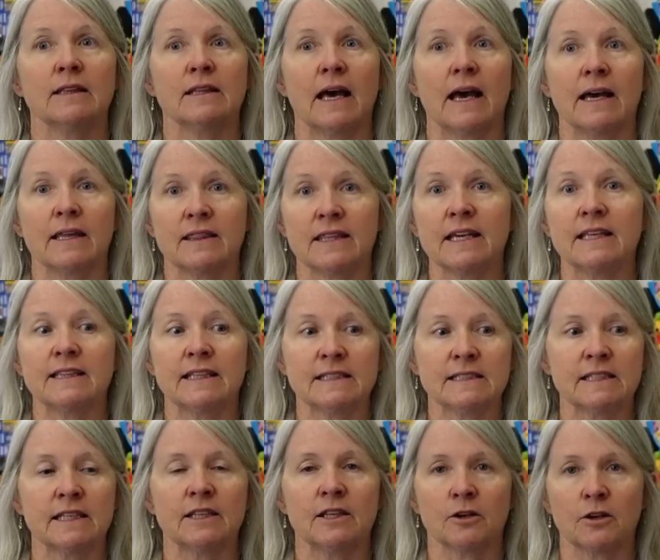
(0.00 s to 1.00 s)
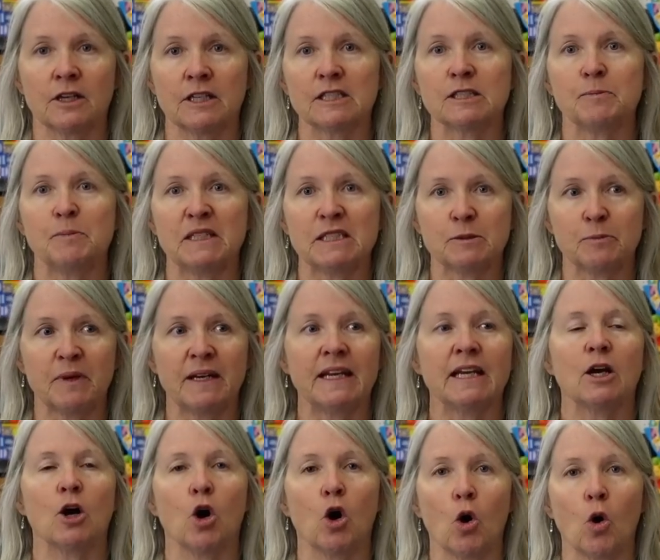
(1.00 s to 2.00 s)
I think they said they're going to be spending
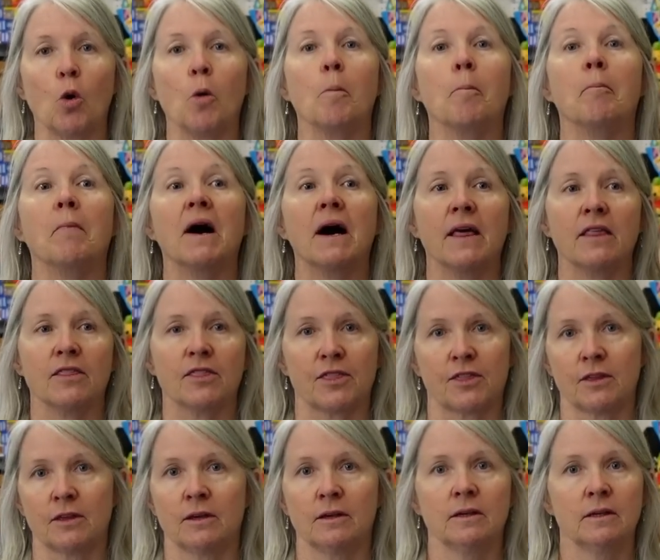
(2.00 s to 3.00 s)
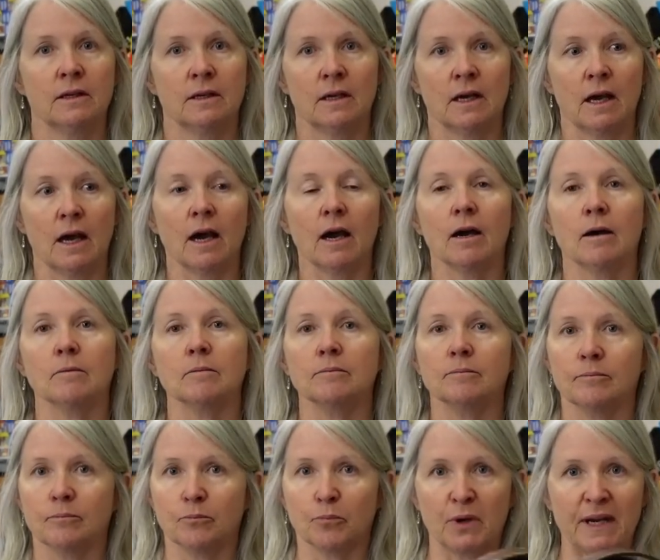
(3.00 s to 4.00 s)
a whole month um,
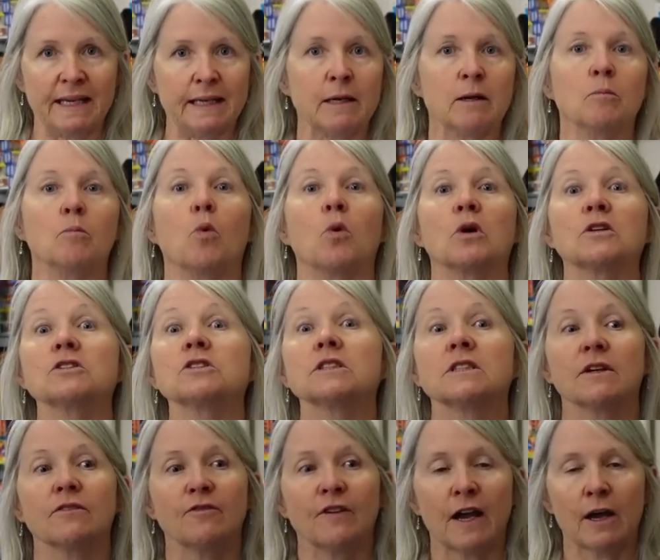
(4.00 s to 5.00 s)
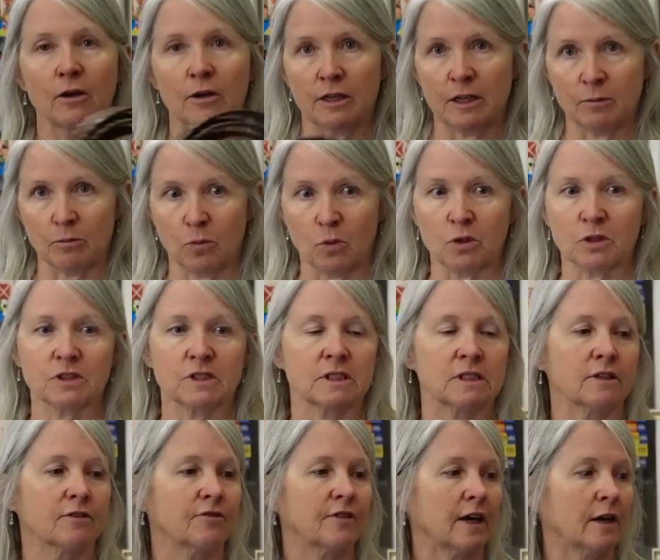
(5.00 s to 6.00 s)
bringing more stuff out and more
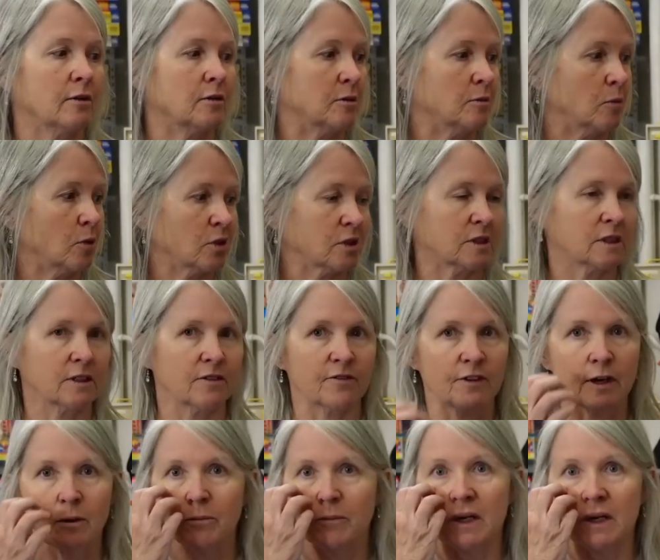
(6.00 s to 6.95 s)
stuff out and more stuff out.